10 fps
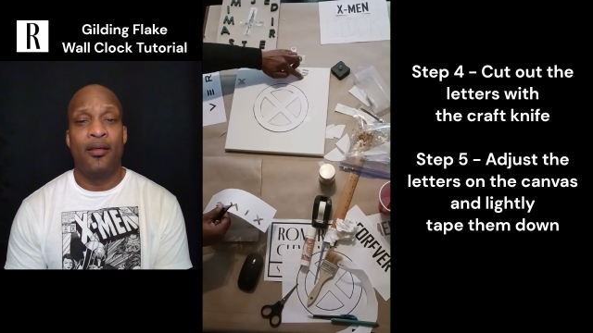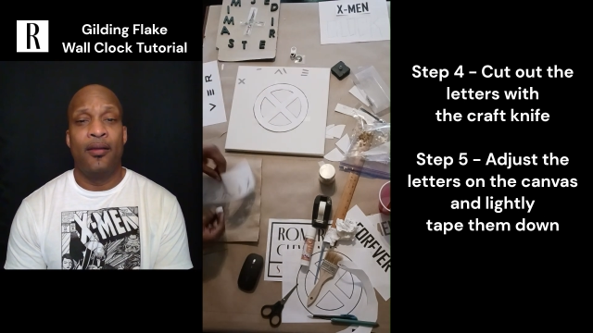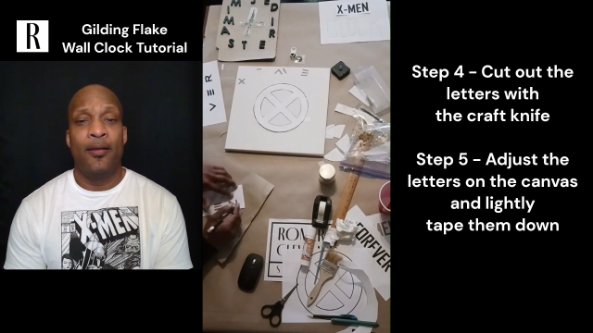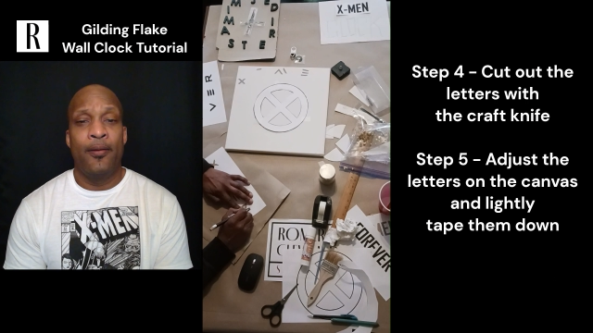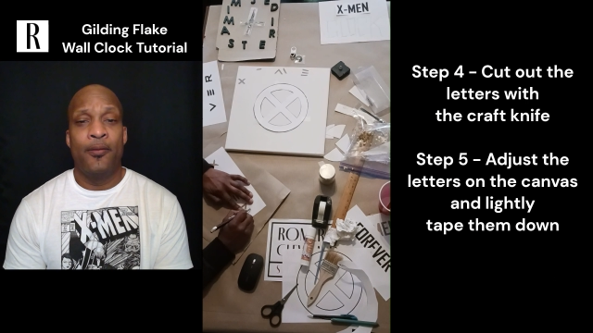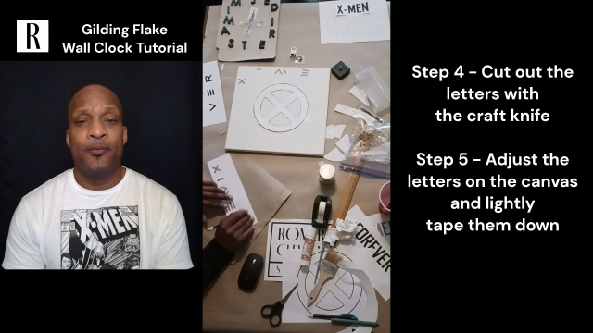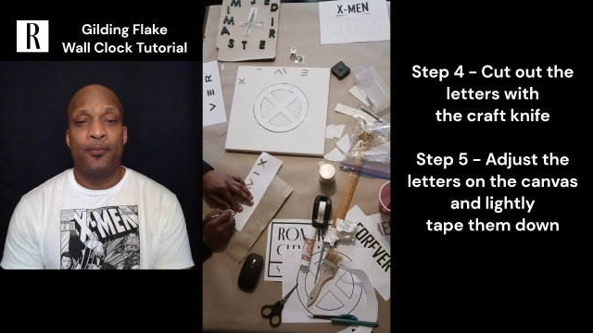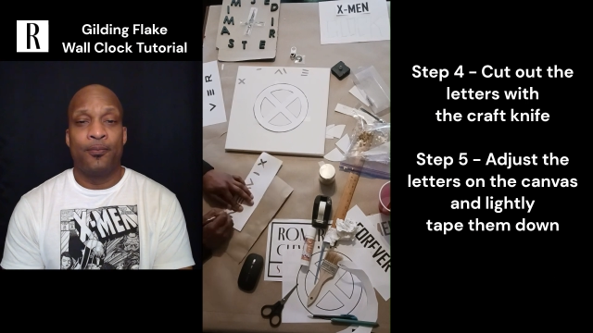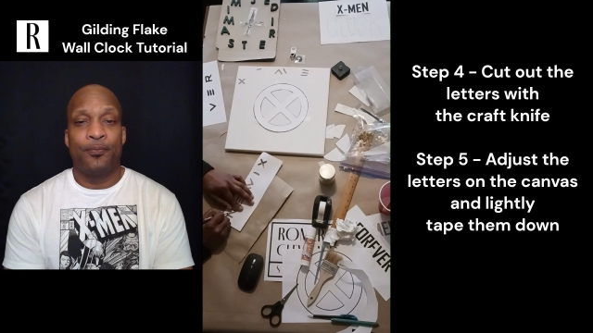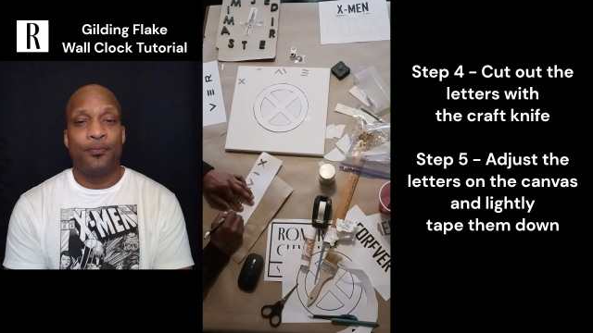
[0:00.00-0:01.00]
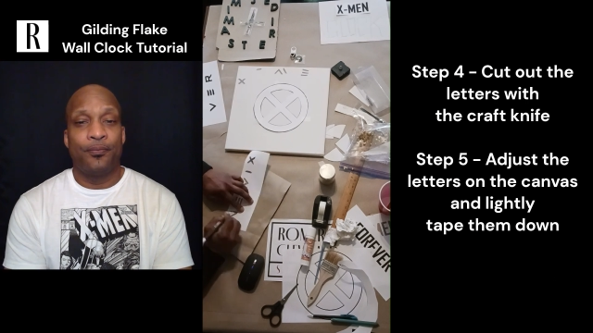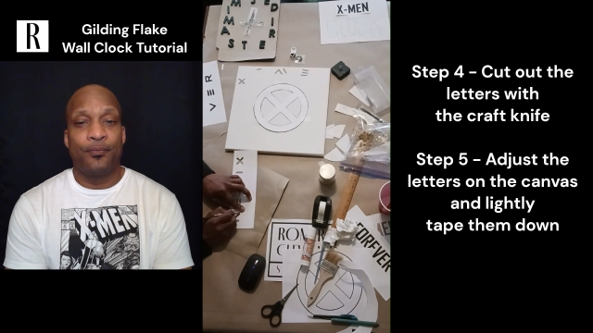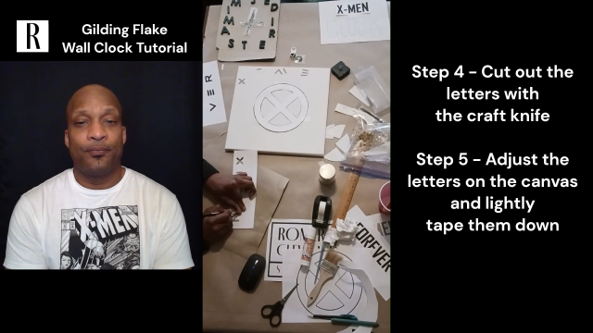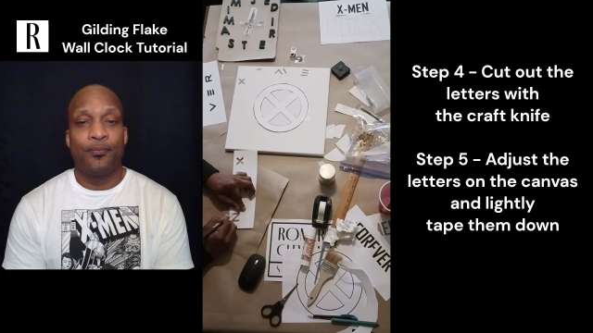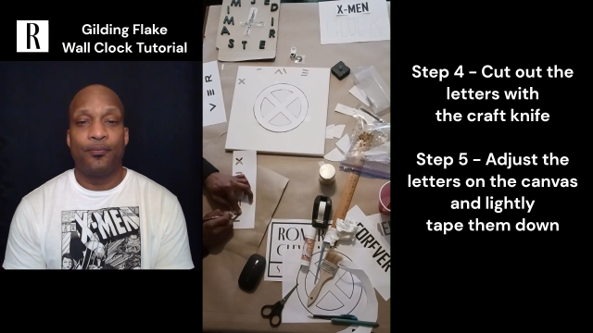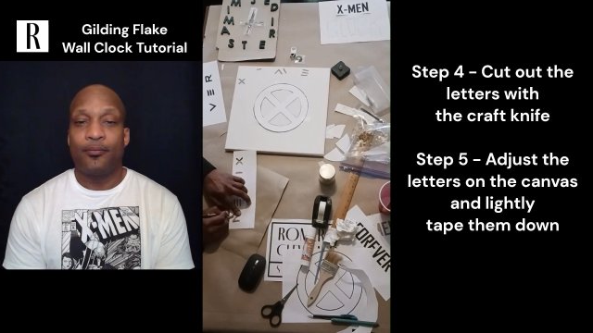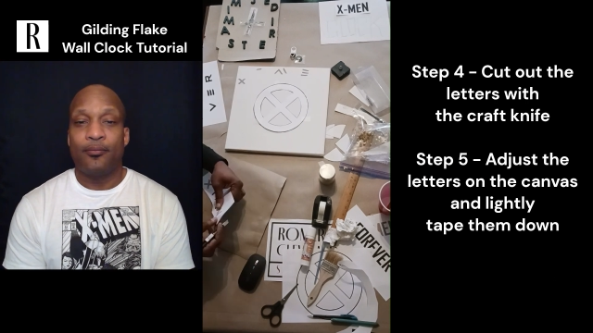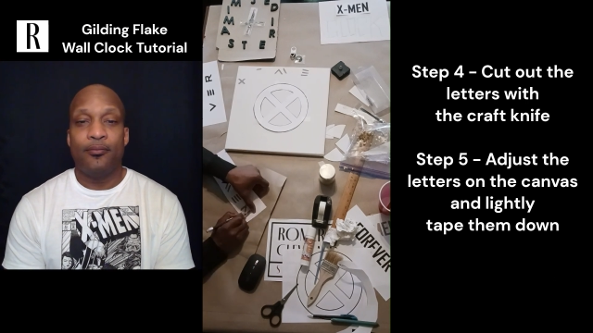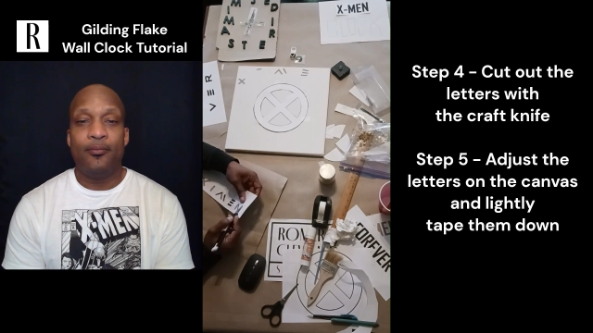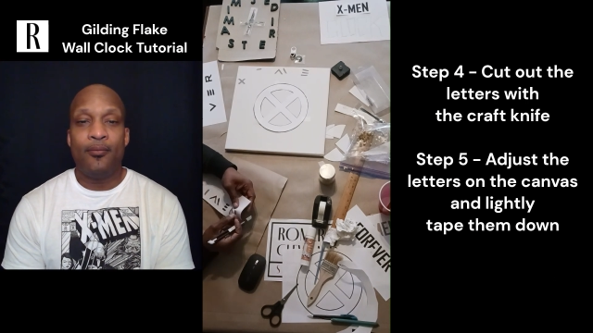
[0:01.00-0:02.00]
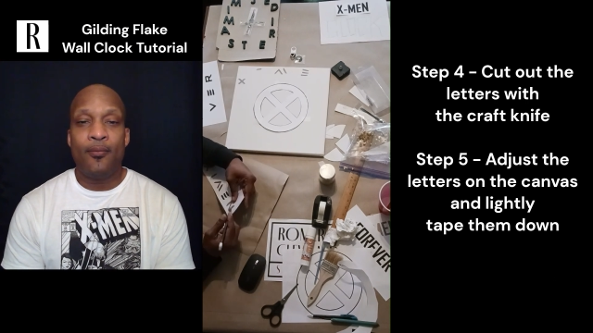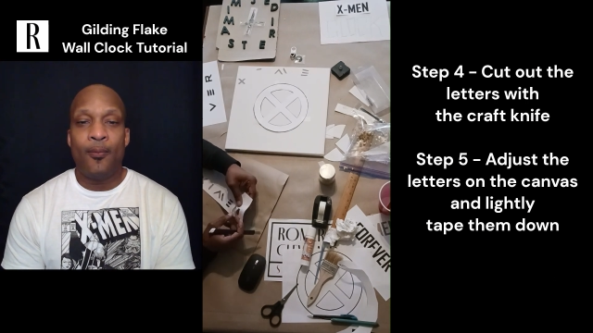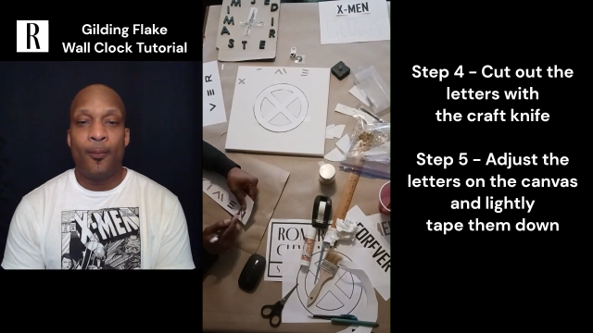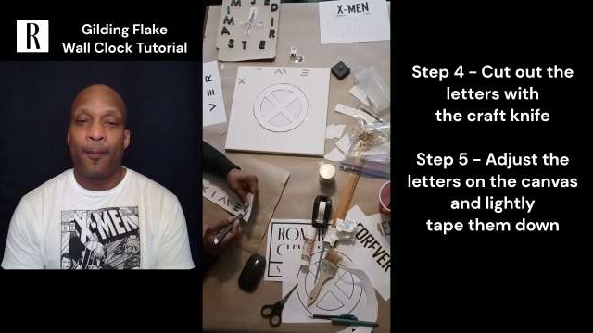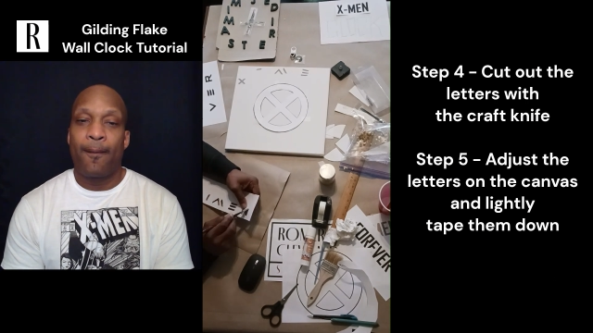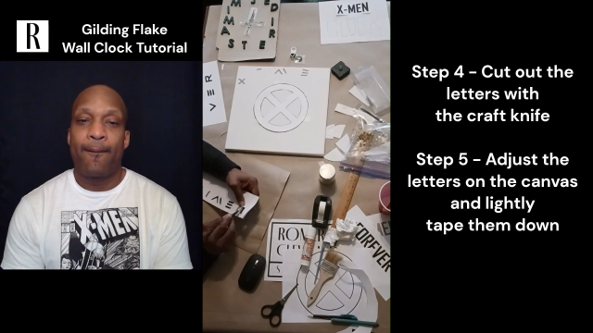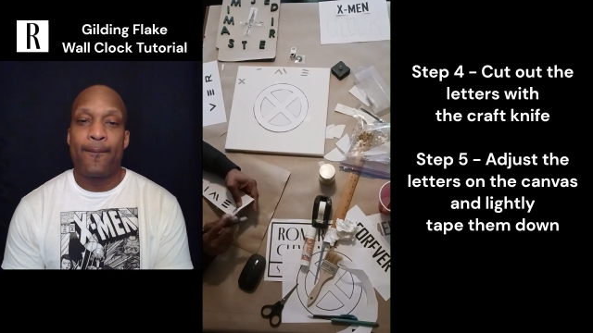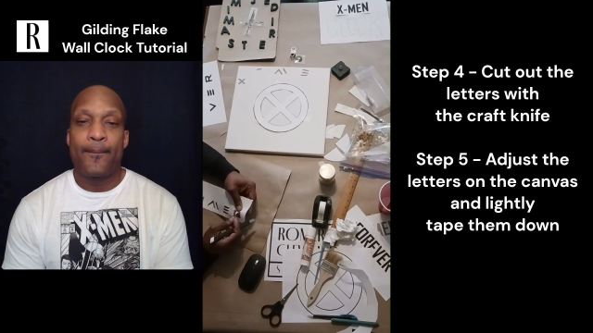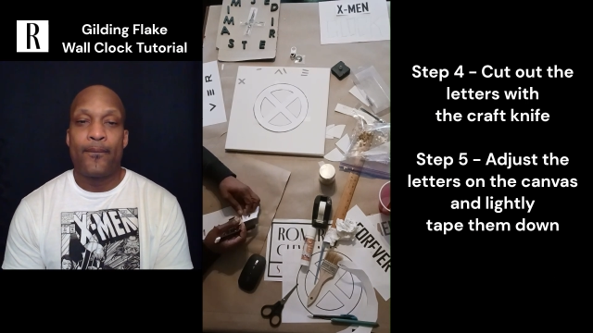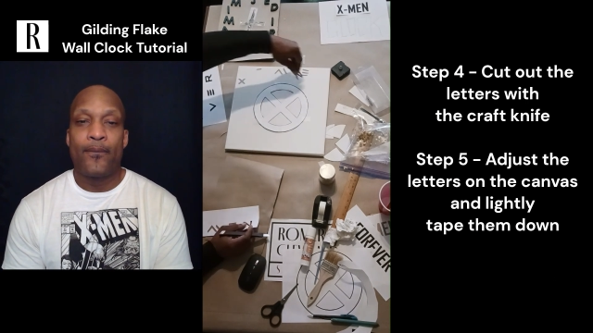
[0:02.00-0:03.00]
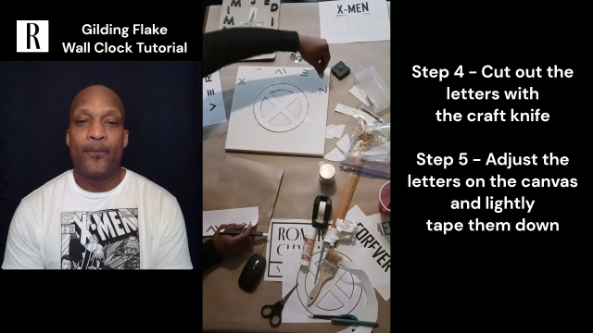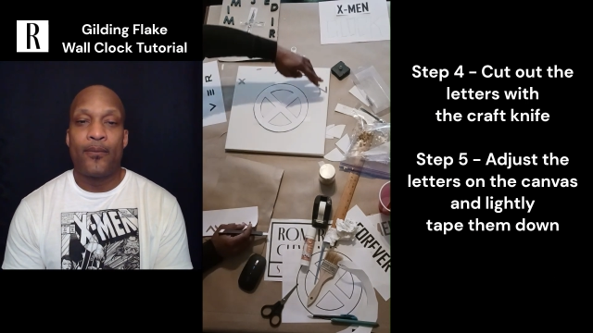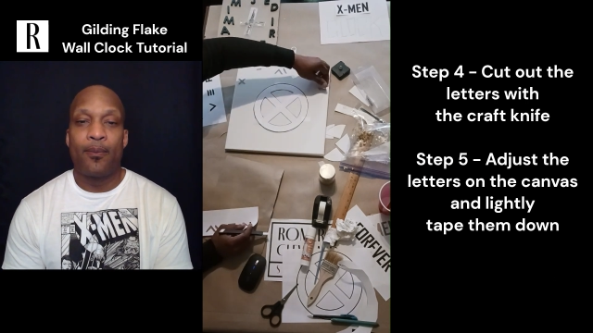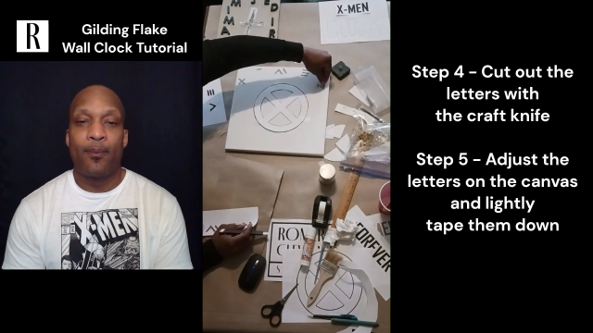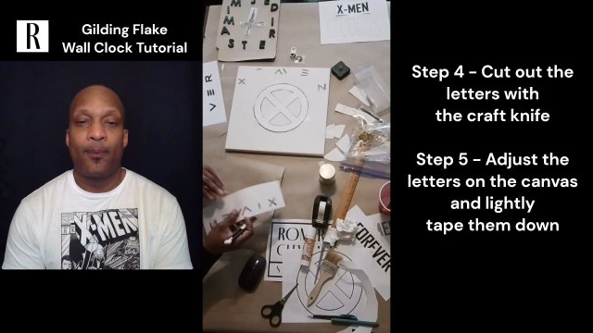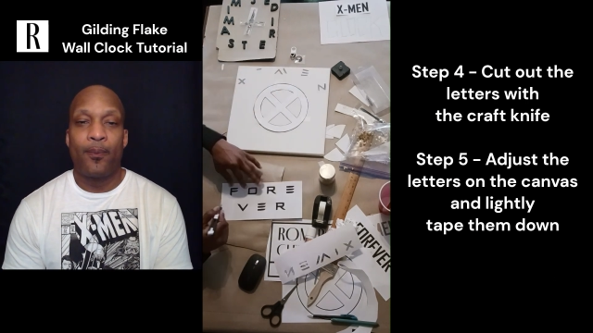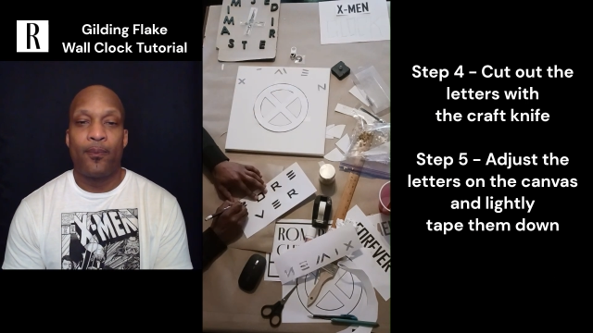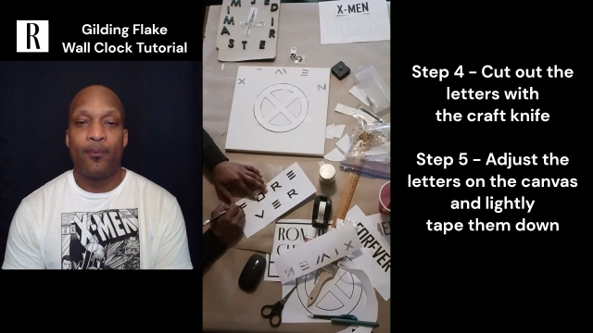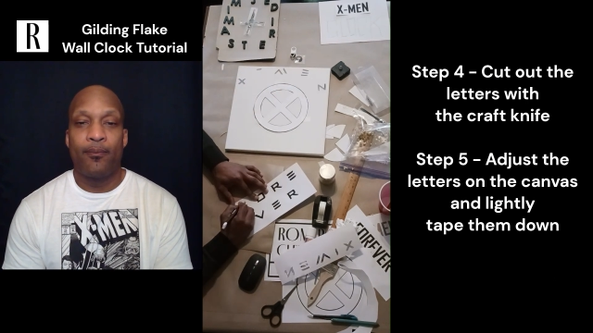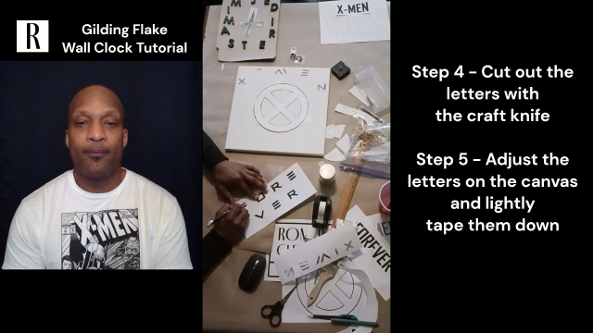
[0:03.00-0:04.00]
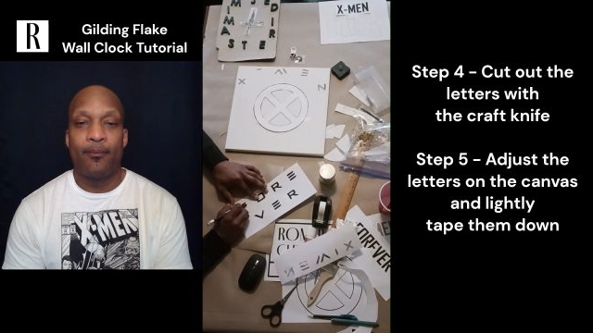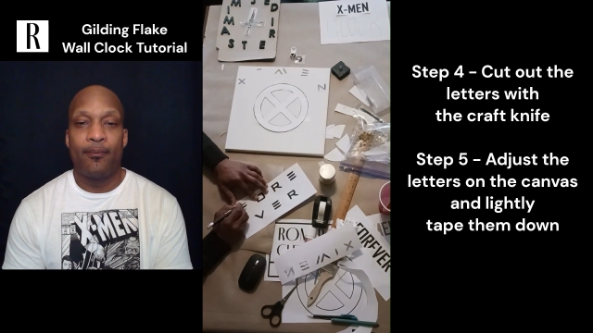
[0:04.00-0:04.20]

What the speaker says: Nothing is said.